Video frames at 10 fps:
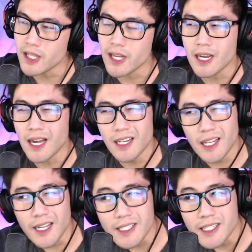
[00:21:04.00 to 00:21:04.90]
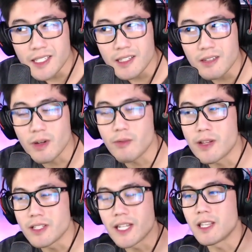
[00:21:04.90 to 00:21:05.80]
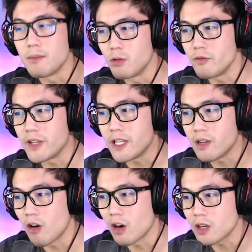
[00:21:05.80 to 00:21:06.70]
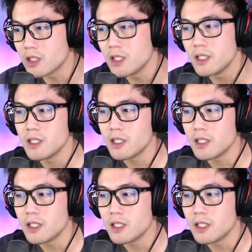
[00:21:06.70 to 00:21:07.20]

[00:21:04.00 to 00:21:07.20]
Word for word: then I kind of liked it when it went to like the movie arc.